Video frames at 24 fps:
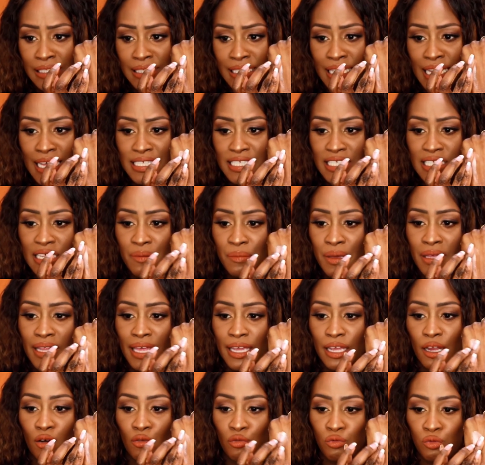That's to me
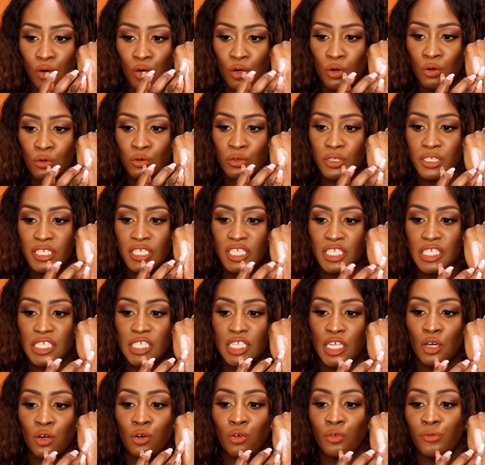like a rose
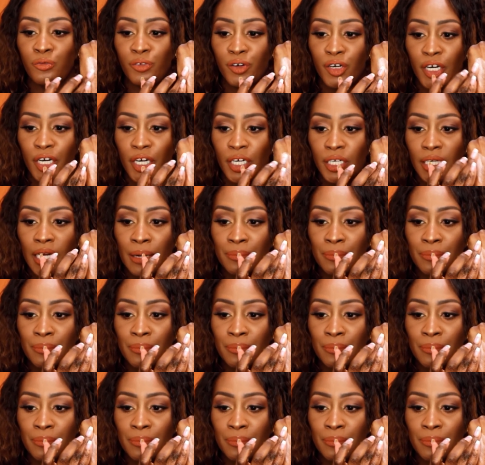silver.